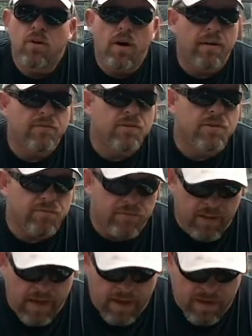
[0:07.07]
go after some
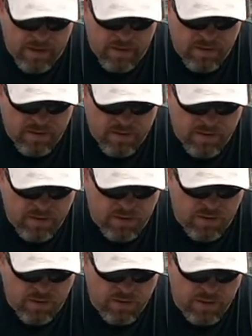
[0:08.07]
flatheads
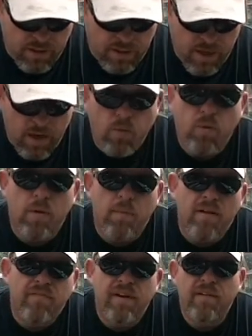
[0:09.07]
using one of
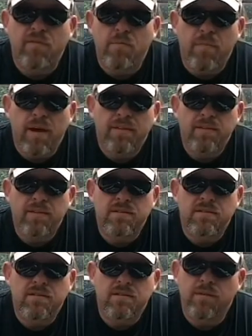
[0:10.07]
my favorite methods,
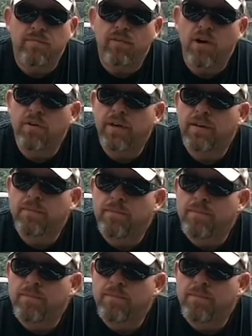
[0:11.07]
slip floating.